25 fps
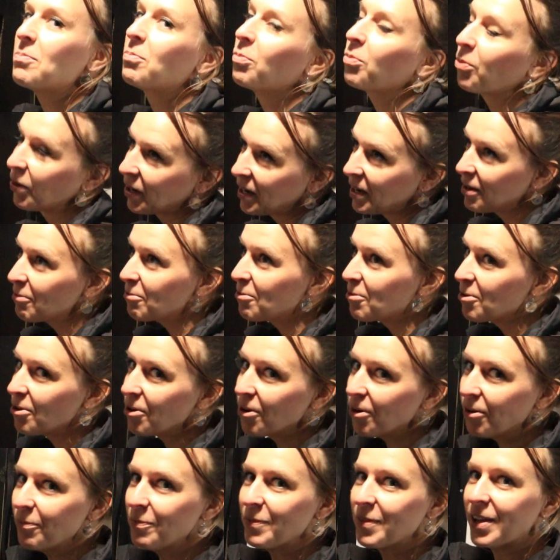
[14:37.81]
pretty
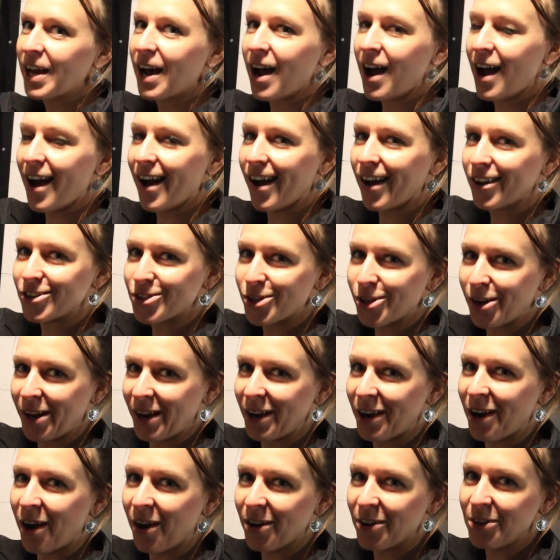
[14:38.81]
wool. So they
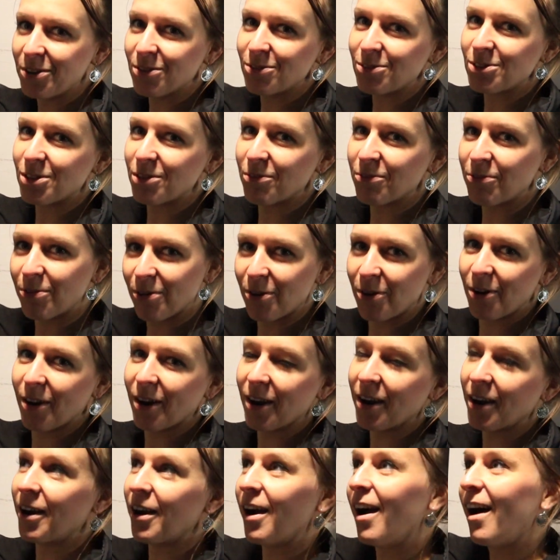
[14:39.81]
can't use it
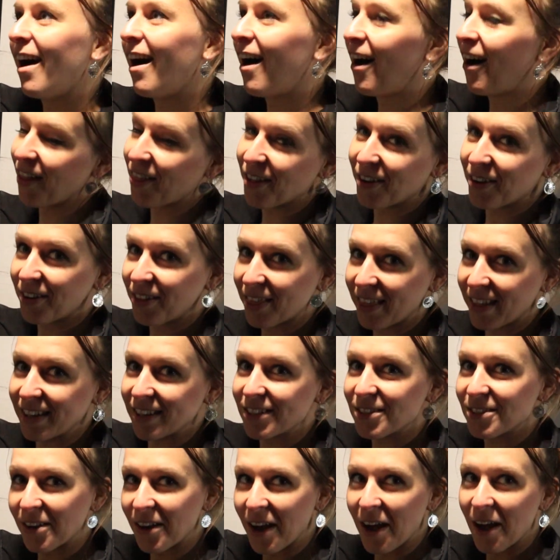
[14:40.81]
for other
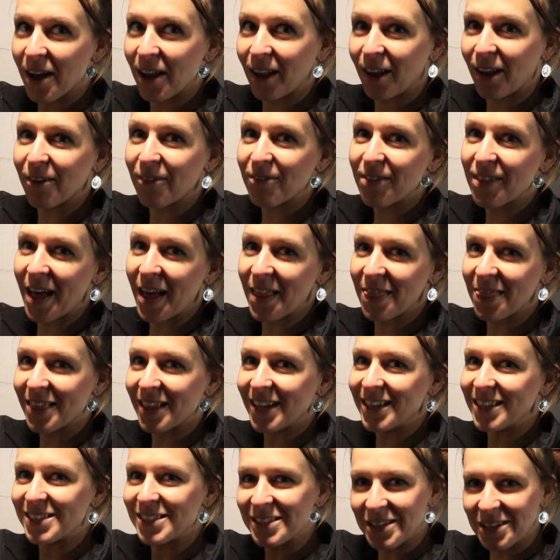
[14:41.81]
things. So I love that
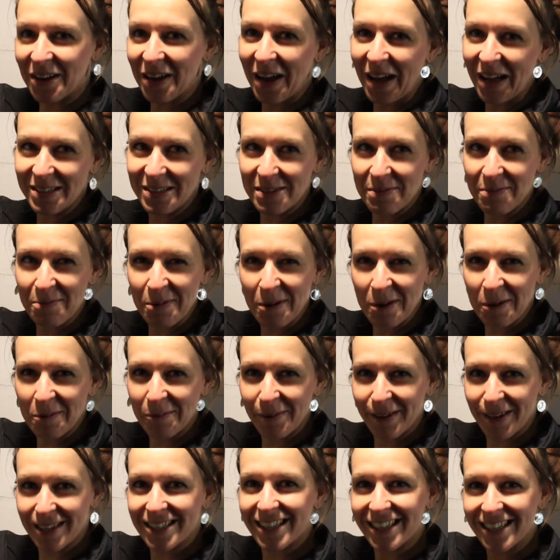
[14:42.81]
it still has a
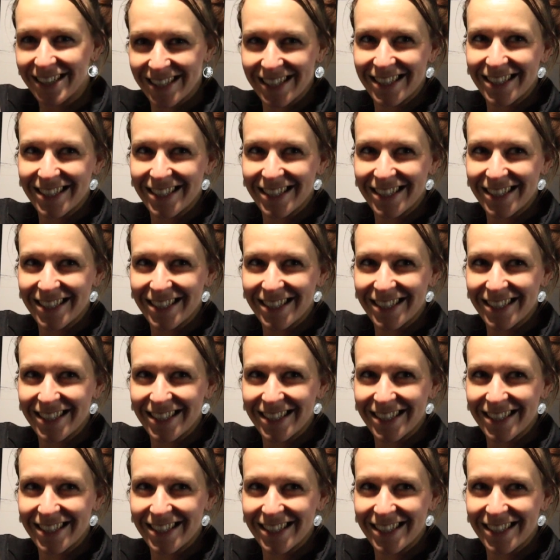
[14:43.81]
purpose as